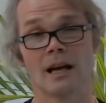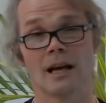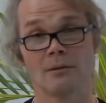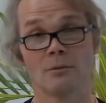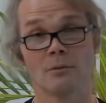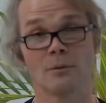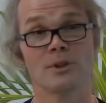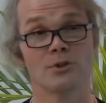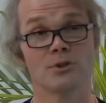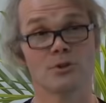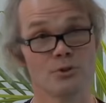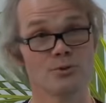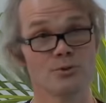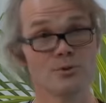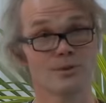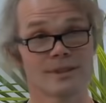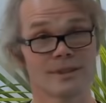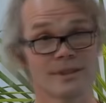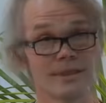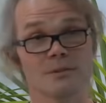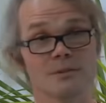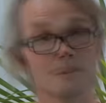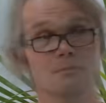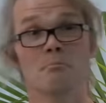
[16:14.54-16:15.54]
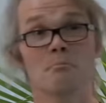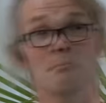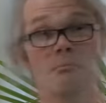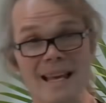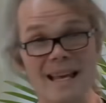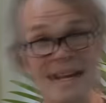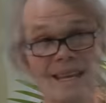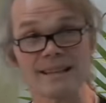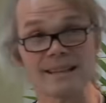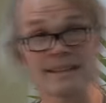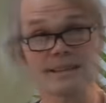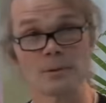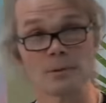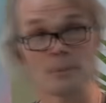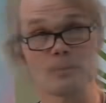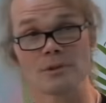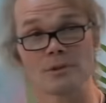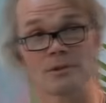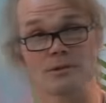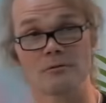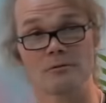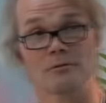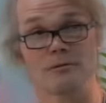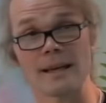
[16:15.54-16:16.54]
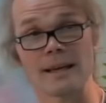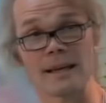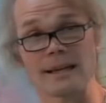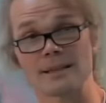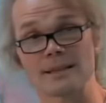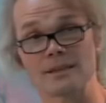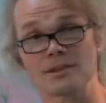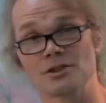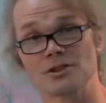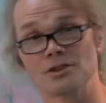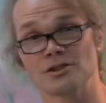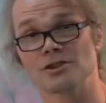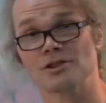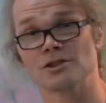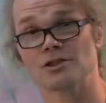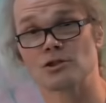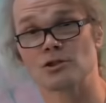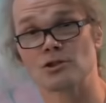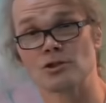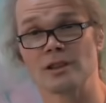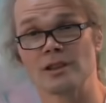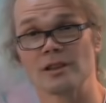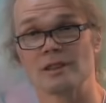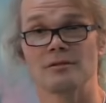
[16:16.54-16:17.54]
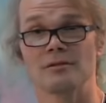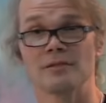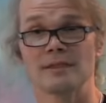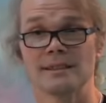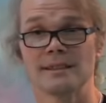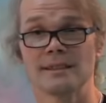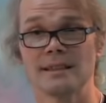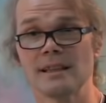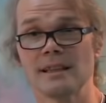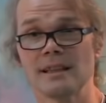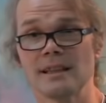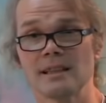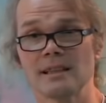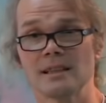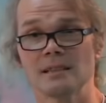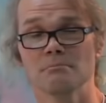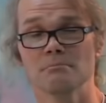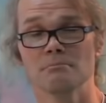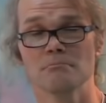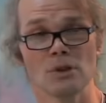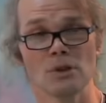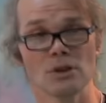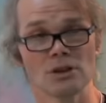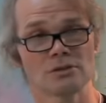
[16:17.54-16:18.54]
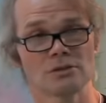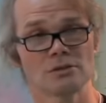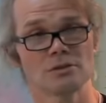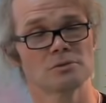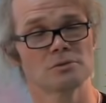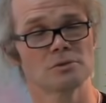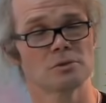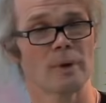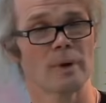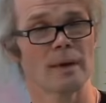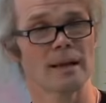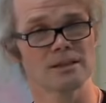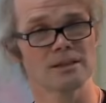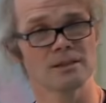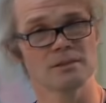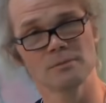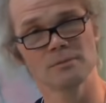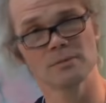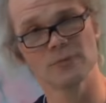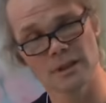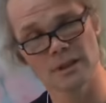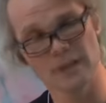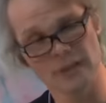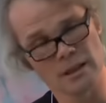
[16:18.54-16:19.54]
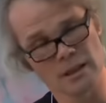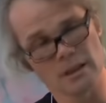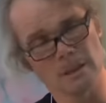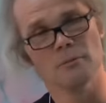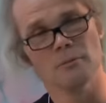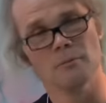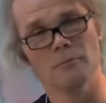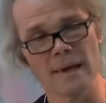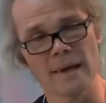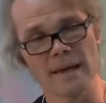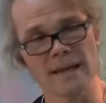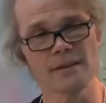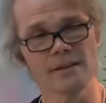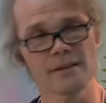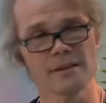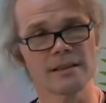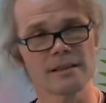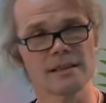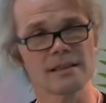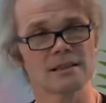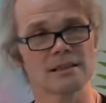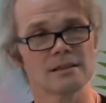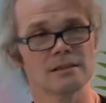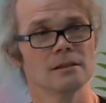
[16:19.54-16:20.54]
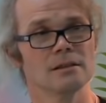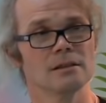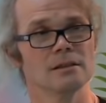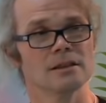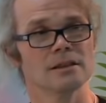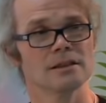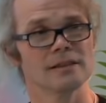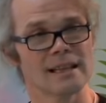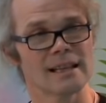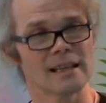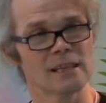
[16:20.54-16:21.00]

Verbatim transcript: And we do see many similar effects, such as the chronic fatigue, the muscle spasms, many things that